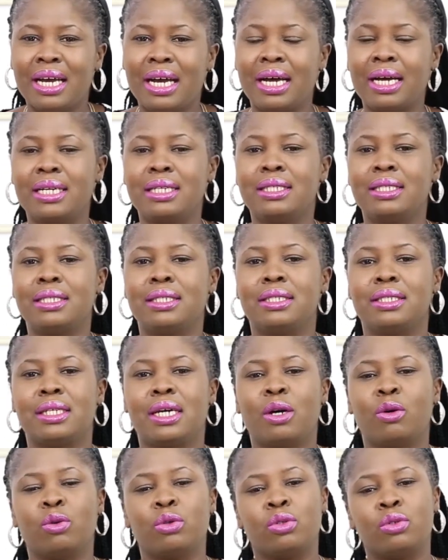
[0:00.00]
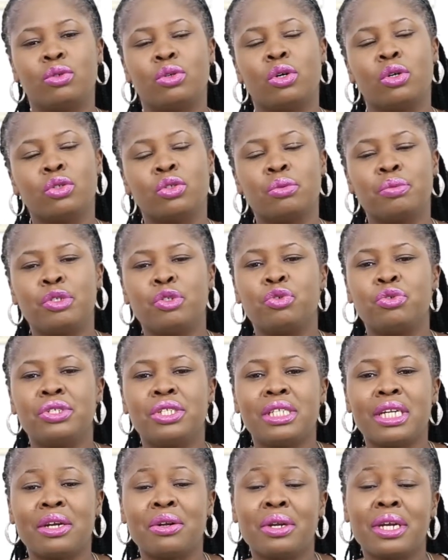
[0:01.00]
and I would also be
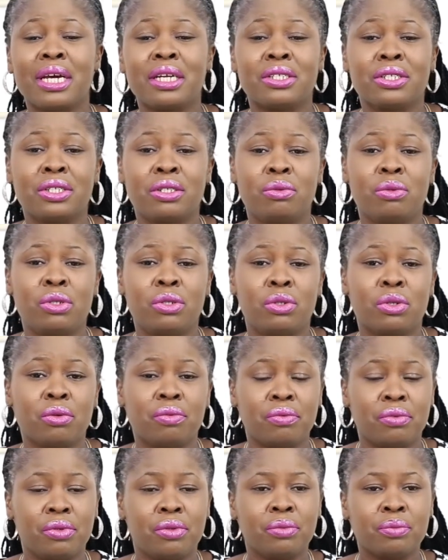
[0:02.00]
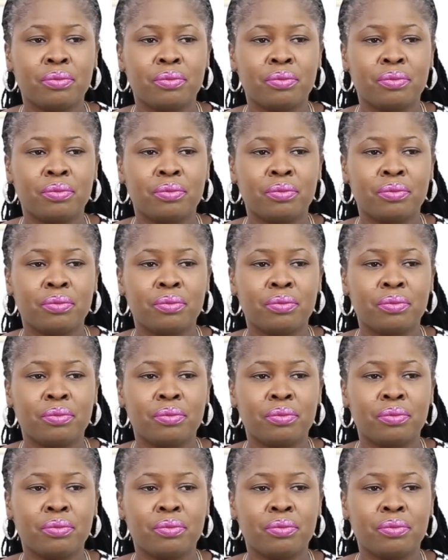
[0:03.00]
doing another series of